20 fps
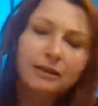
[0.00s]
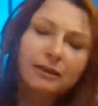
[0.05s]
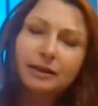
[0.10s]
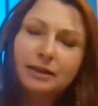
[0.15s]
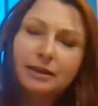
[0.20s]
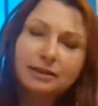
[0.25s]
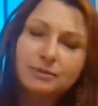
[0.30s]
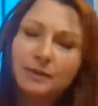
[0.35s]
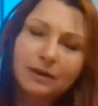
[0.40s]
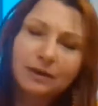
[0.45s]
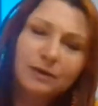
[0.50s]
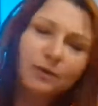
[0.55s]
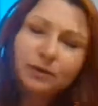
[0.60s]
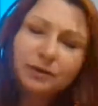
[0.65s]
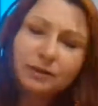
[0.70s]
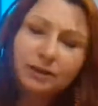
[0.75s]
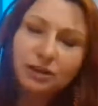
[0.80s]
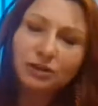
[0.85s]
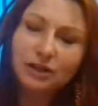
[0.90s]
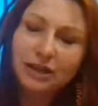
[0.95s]
because we're all
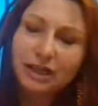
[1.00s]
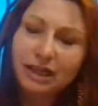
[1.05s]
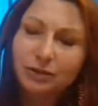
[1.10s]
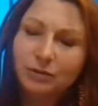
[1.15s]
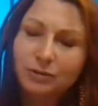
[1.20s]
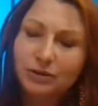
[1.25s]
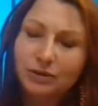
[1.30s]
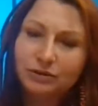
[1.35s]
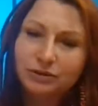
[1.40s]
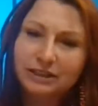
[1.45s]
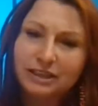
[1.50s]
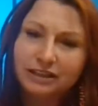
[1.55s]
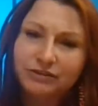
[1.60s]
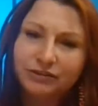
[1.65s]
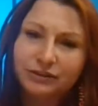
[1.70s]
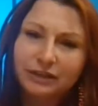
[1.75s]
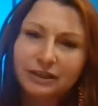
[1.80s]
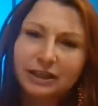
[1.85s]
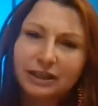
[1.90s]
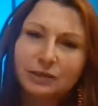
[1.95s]
unique, we're all
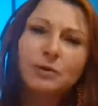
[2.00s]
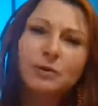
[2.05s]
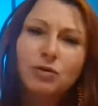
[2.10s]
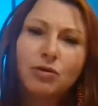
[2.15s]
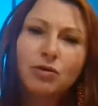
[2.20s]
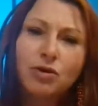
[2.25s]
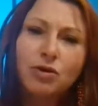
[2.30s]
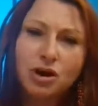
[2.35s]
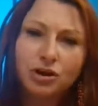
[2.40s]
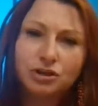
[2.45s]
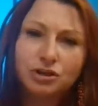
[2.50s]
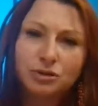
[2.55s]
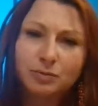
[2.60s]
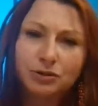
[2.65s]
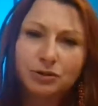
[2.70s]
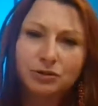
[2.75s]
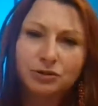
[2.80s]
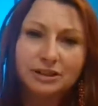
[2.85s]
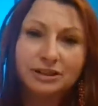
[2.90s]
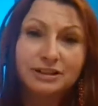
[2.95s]
different, and we all
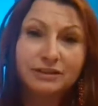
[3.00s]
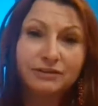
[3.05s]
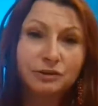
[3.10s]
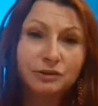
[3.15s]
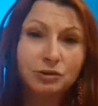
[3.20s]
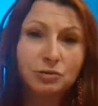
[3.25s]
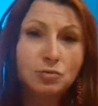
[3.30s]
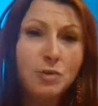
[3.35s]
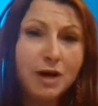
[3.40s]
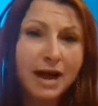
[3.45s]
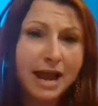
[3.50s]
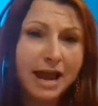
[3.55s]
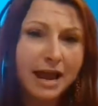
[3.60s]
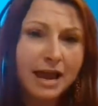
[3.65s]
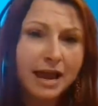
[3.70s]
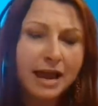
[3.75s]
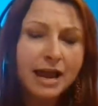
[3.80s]
contribute in a different way.